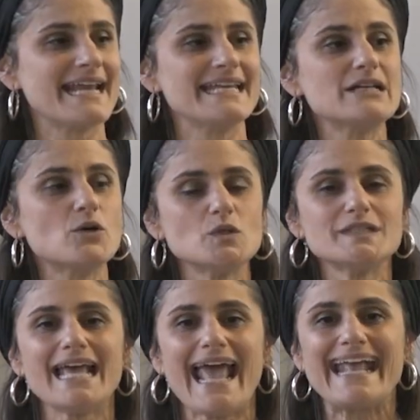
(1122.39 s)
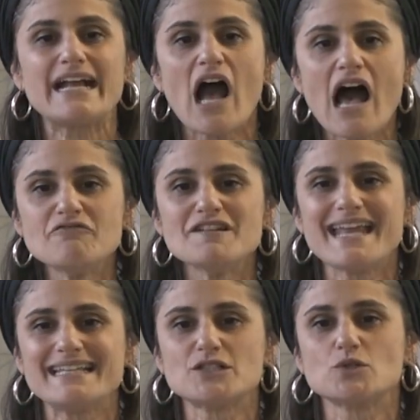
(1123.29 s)
and he calls it a
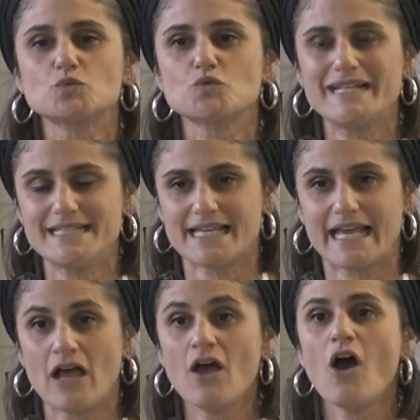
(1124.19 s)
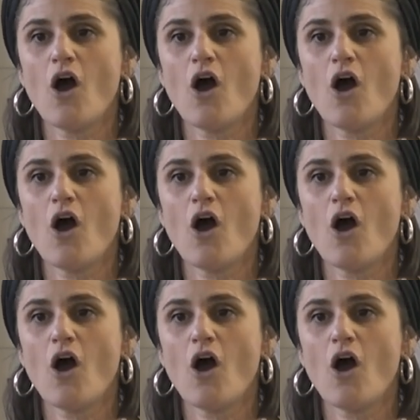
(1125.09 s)
covenantal reading